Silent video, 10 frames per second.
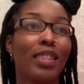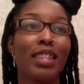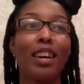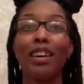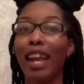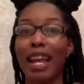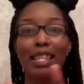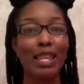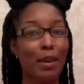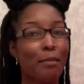Y'all
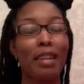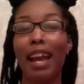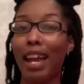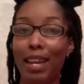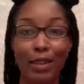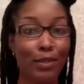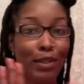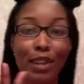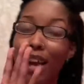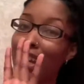can't tell me I ain't
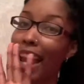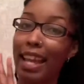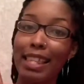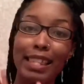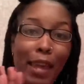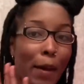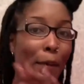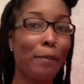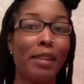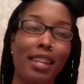glowing. Y'all can't
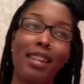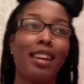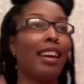tell me.